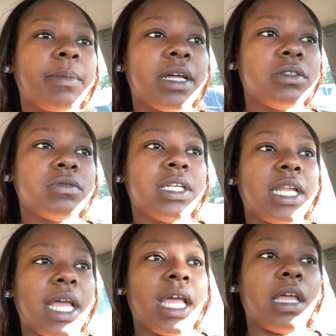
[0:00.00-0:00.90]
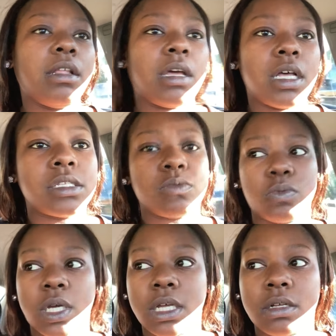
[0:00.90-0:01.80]
about doing that as
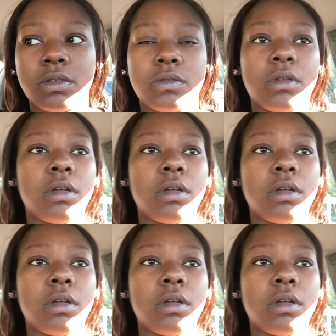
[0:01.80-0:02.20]
well.